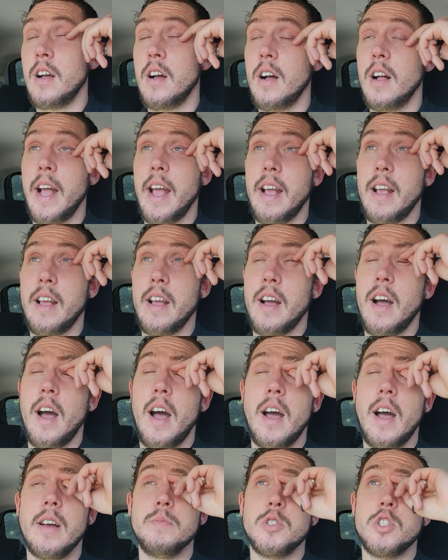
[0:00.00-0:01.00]
Like,
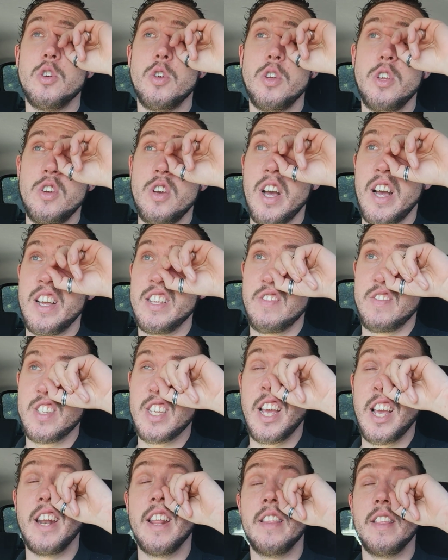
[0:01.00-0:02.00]
I'm sure you guys have
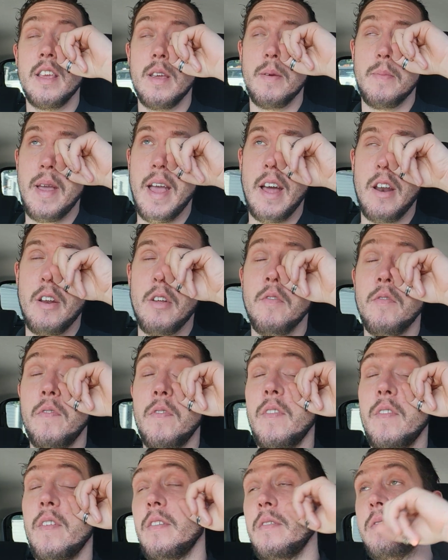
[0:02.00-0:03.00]
seen it, the amount of
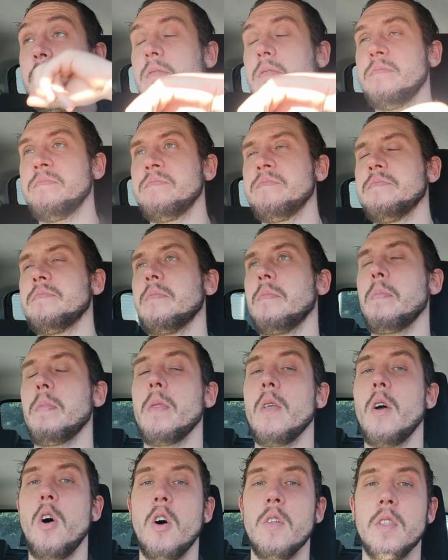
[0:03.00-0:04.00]

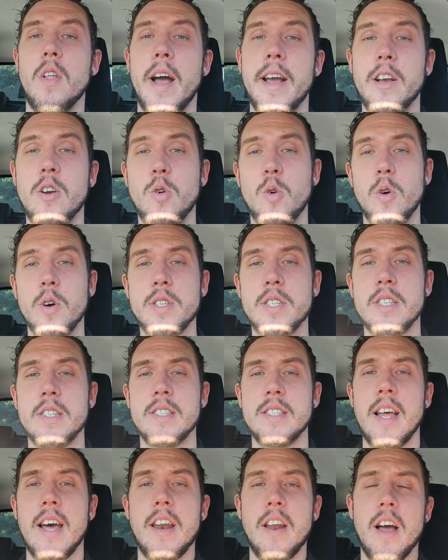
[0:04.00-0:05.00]
online
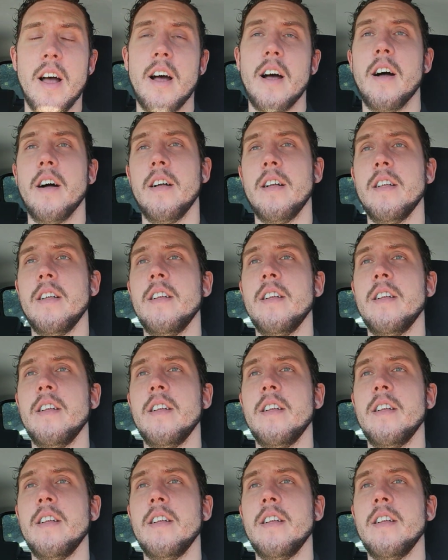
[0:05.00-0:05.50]
courses that are,